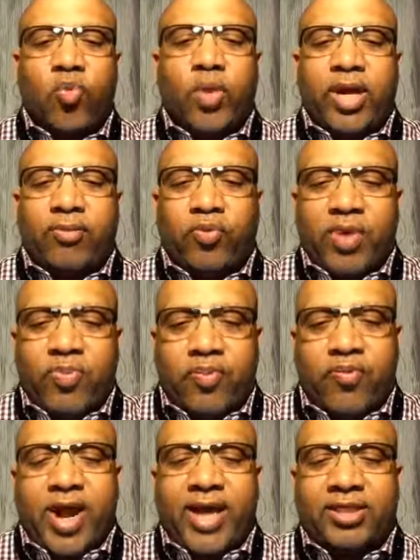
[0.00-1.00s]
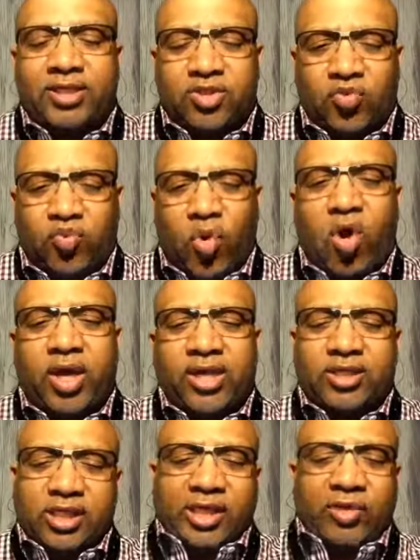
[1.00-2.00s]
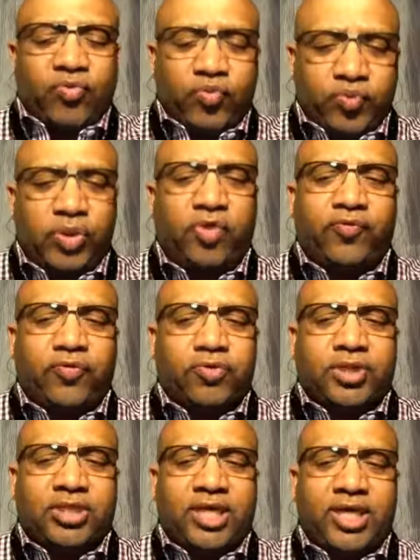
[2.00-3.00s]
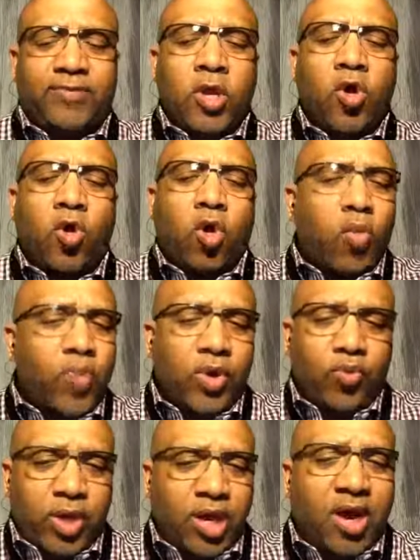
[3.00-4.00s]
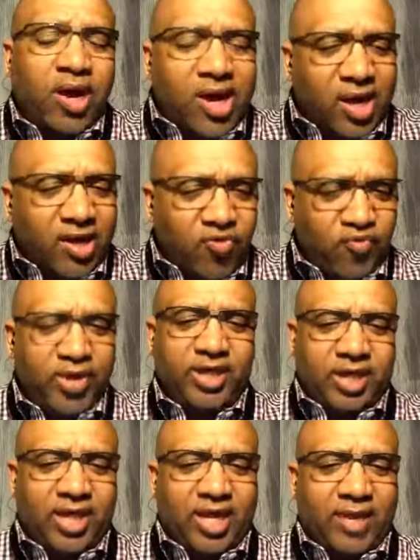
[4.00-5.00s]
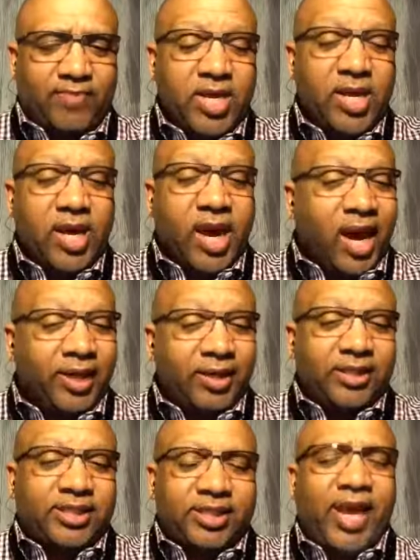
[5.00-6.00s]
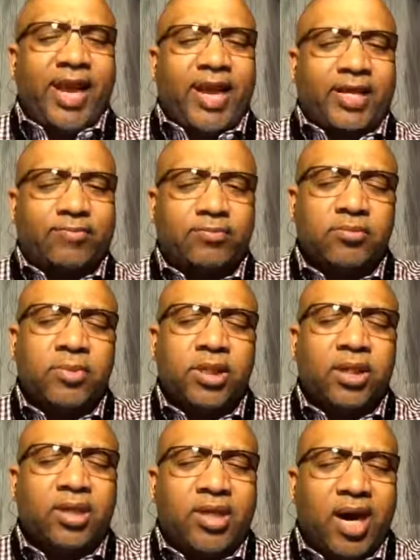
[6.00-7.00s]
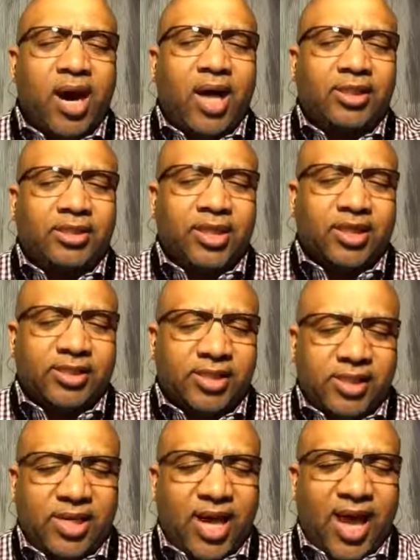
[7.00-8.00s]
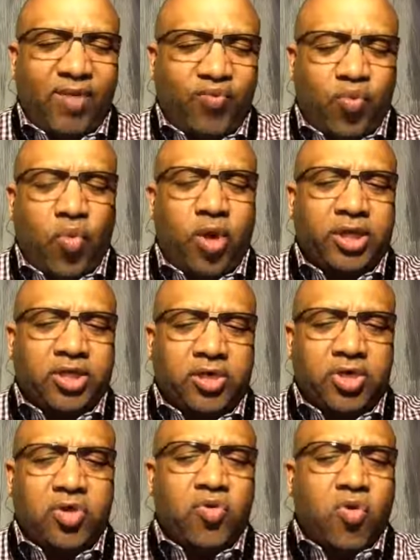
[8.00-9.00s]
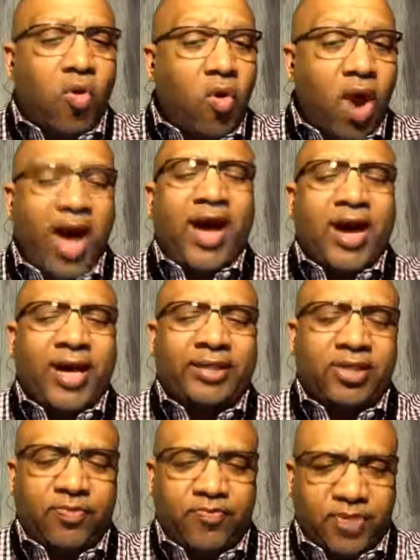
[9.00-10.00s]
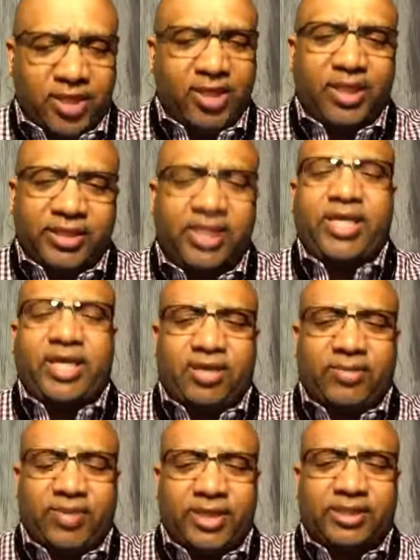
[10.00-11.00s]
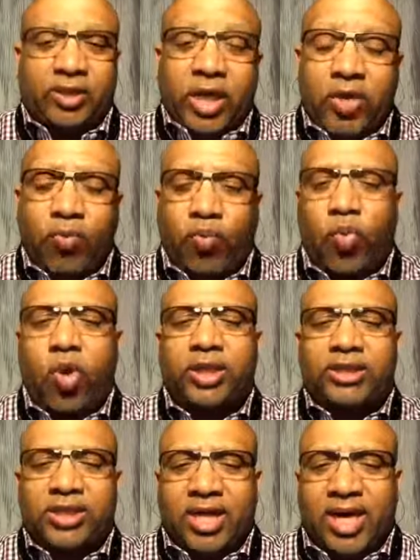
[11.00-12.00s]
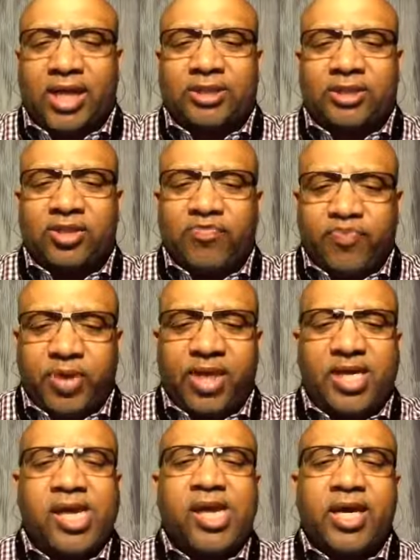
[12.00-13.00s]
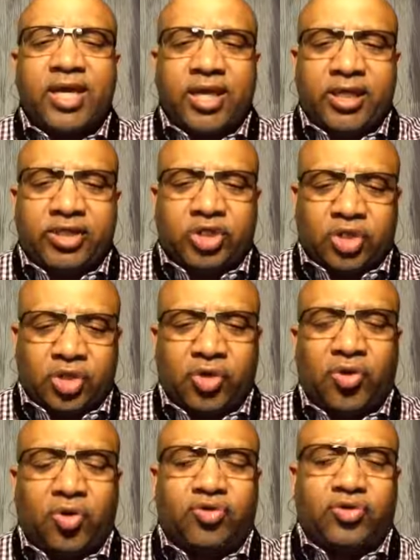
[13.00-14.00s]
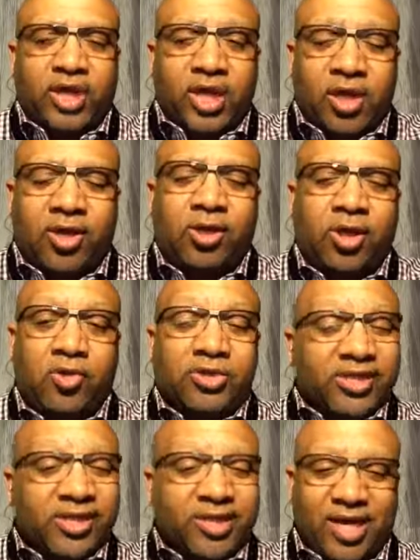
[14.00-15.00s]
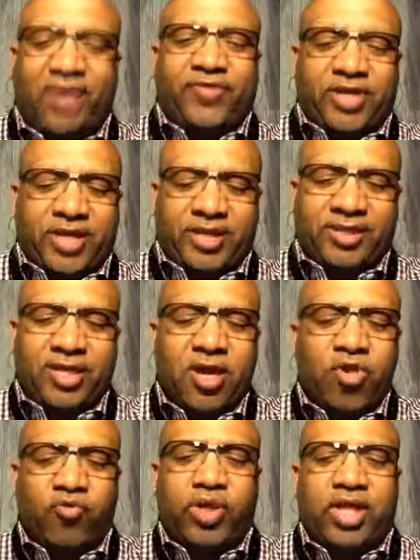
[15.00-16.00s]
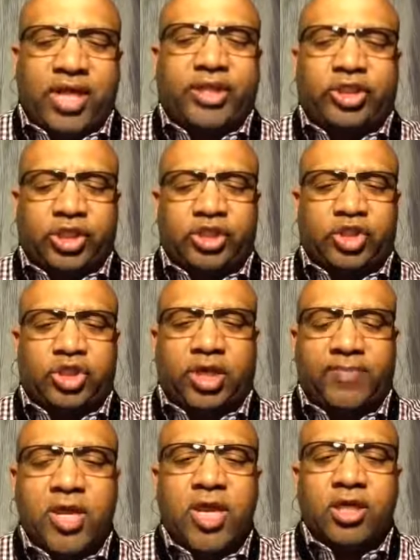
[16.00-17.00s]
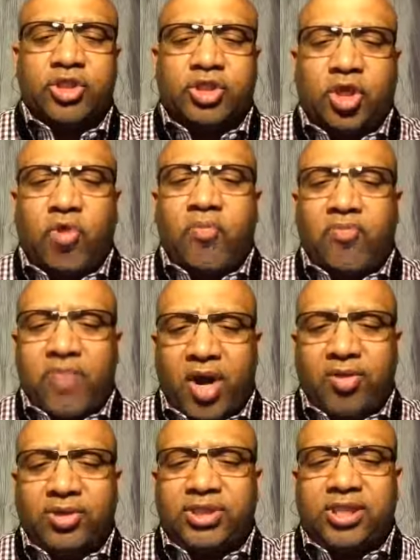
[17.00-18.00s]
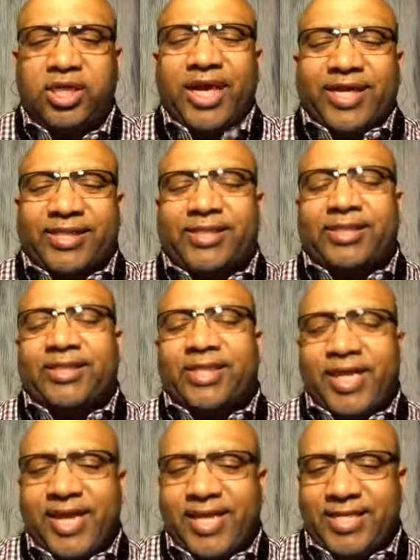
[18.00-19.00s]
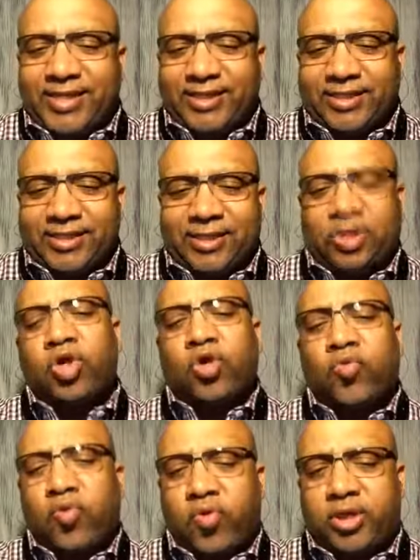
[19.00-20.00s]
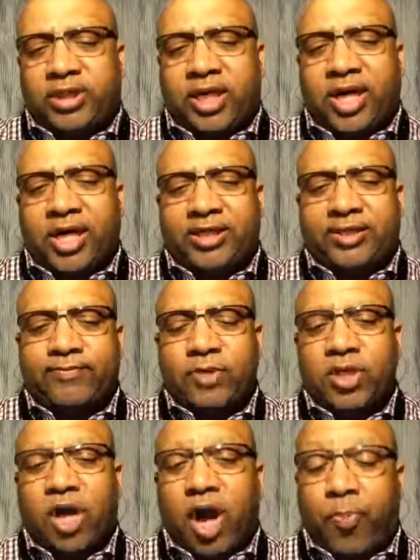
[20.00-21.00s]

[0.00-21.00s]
whenever we practice or walk in, in willful sin or when we are unredeemed. Understand, God does not want you or I to be his enemies. He wants us to be his children in close covenant relationship. So mercy extends towards us a